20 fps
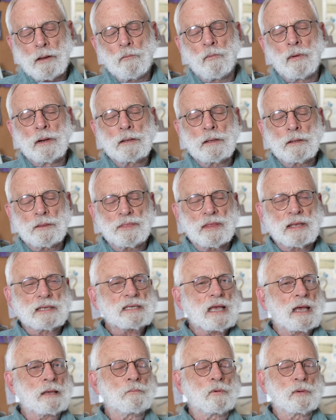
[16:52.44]
one of the
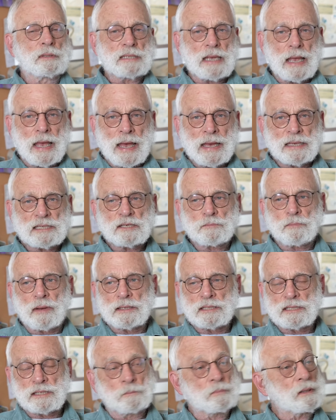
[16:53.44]
things I was asked
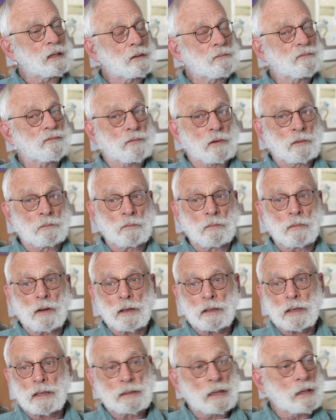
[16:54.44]
by somebody from
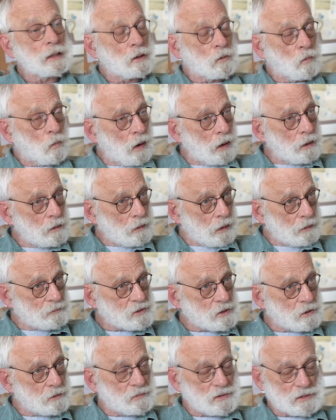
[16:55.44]
Canadian Wildlife
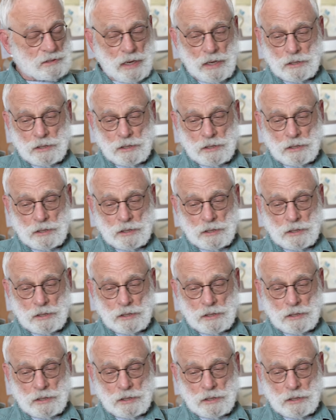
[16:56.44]
Service,